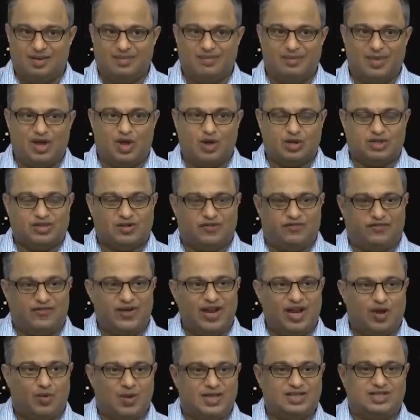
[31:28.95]
because the
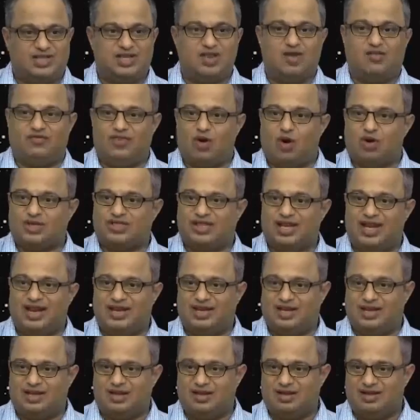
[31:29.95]
frequency of the
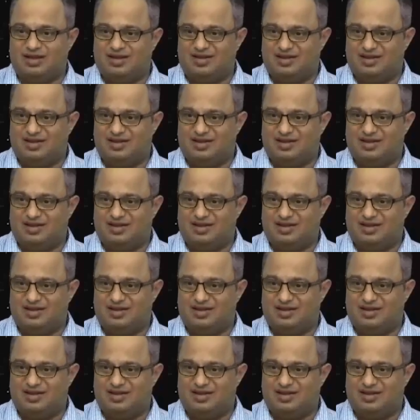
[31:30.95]
oscillator